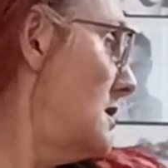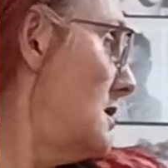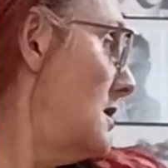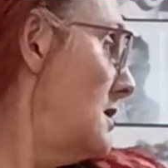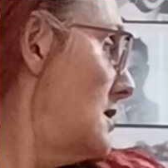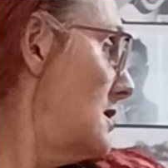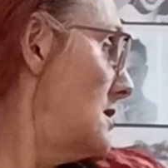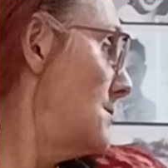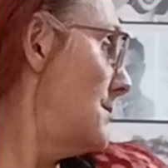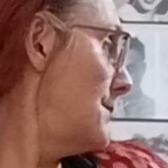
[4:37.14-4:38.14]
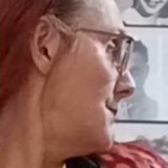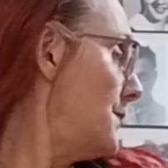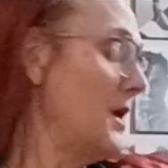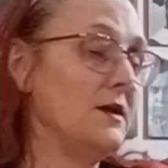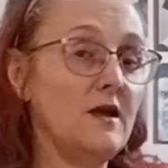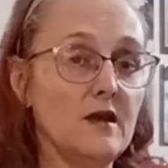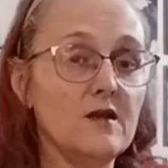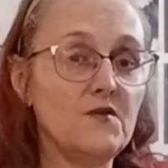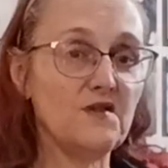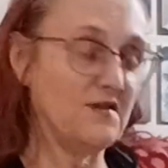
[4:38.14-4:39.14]
And again,
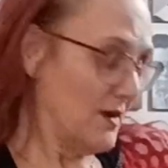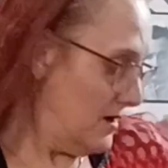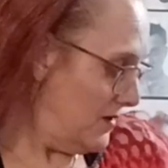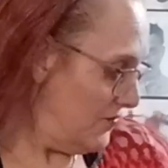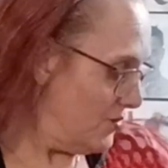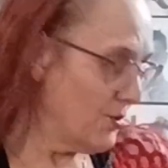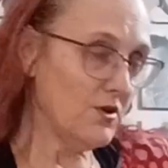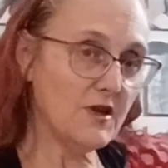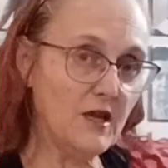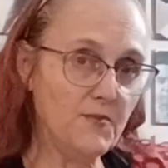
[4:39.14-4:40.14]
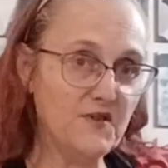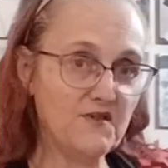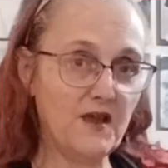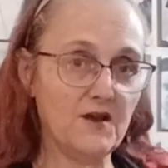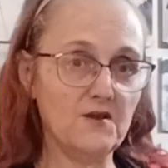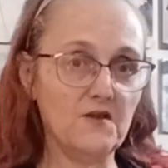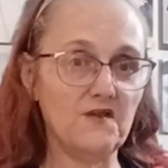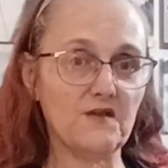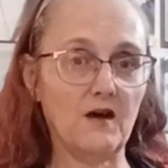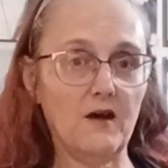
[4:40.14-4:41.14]
if this is uncomfortable, keep this hand to
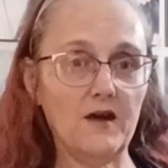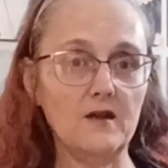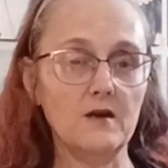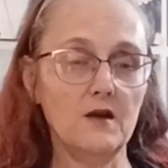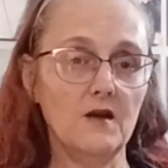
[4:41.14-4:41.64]
the side,